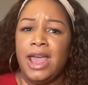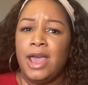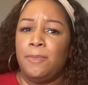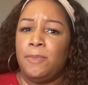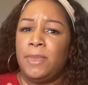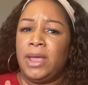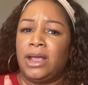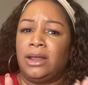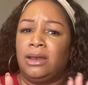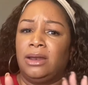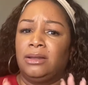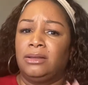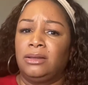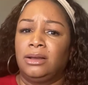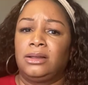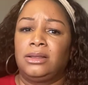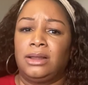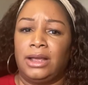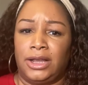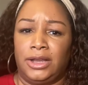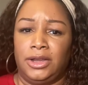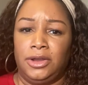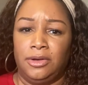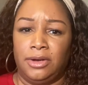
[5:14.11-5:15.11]
making it look
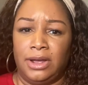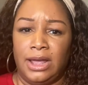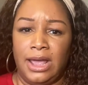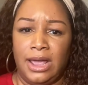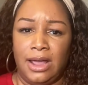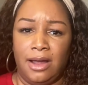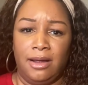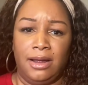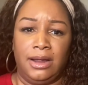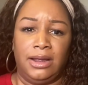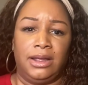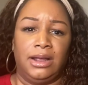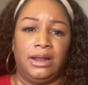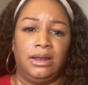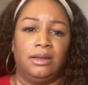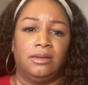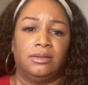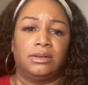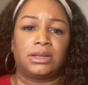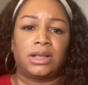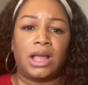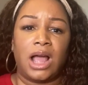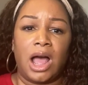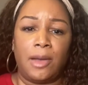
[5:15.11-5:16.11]
like your hair and getting
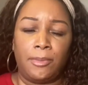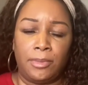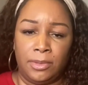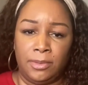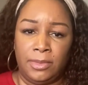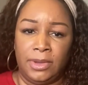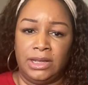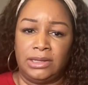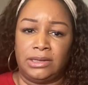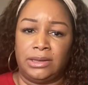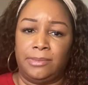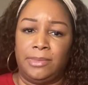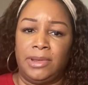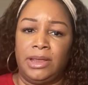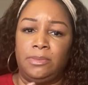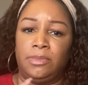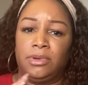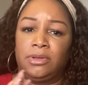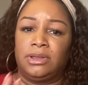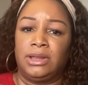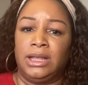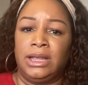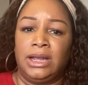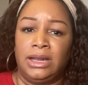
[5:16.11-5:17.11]
those compliments and
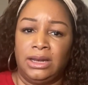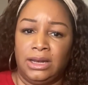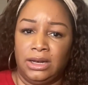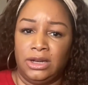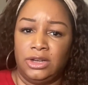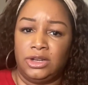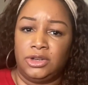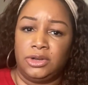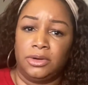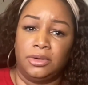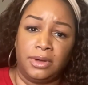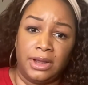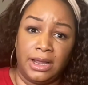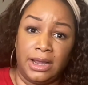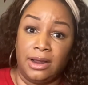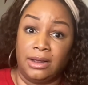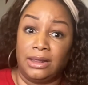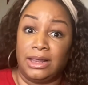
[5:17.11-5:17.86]
people thinking that it's your hair.